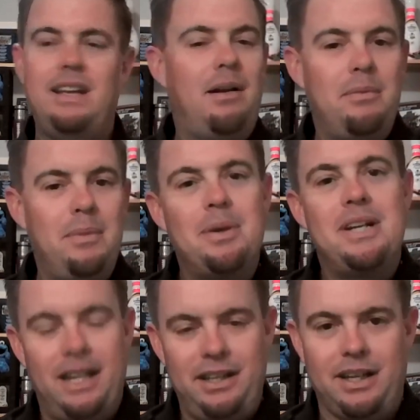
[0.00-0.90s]
remember
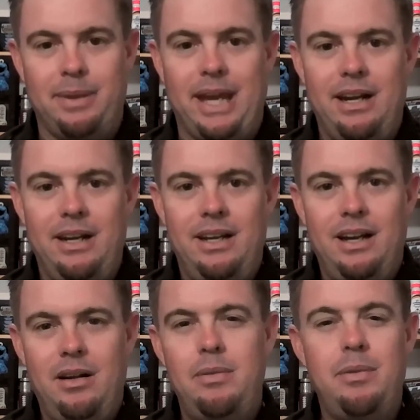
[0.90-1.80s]
telling them that.
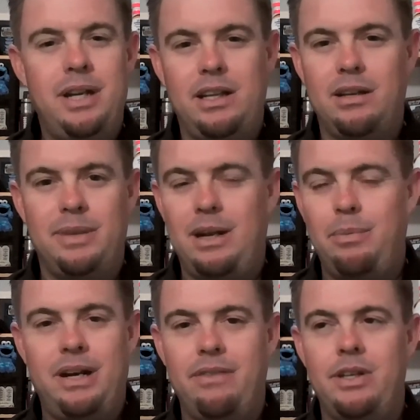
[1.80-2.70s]
I remember telling them that I
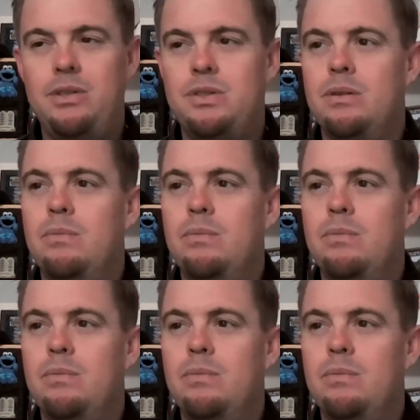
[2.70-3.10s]
would never use it.